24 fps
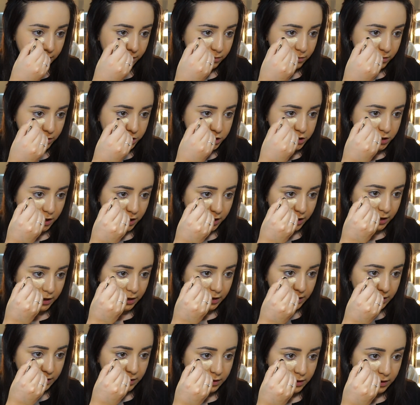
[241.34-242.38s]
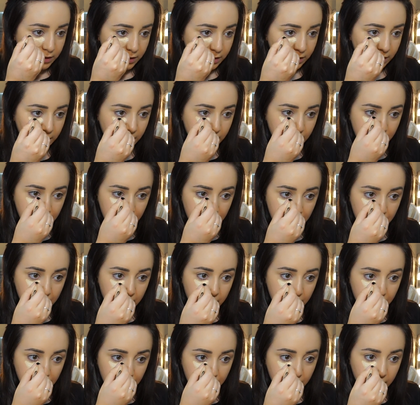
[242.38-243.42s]
which I
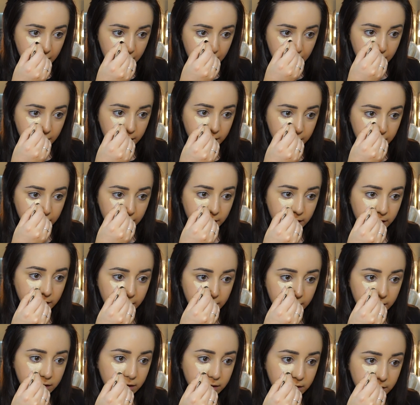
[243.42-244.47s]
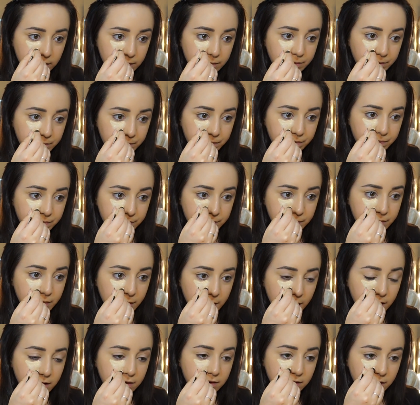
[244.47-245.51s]
kind of like,
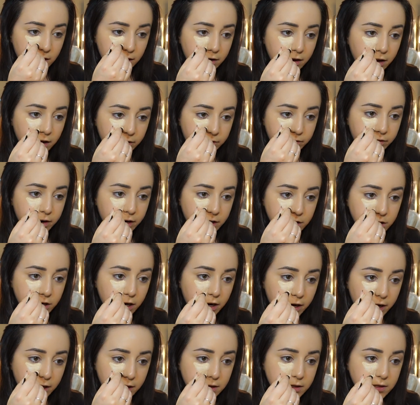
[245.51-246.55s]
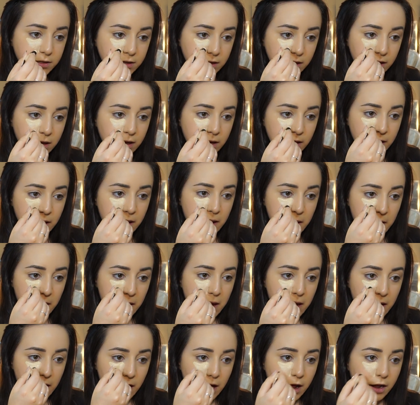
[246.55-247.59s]
considering I have very dry eyes.
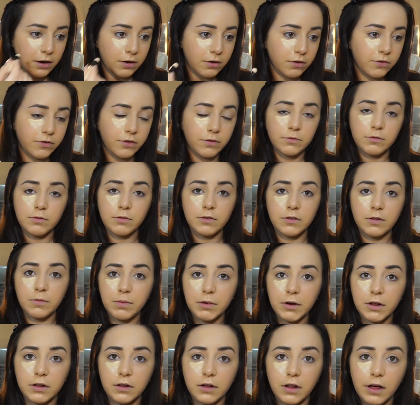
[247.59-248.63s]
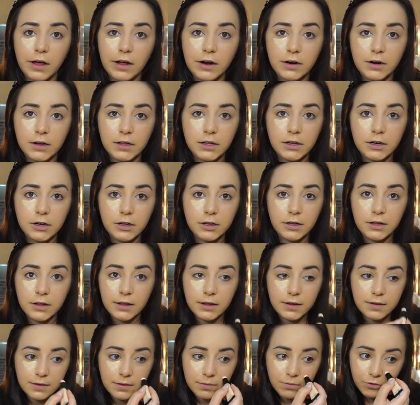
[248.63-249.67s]
I don't know if I'm supposed to put a lot or a little of
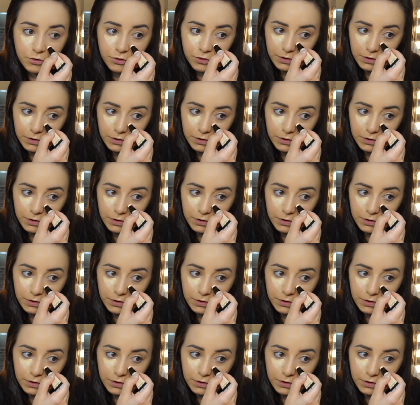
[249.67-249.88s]
this. I'm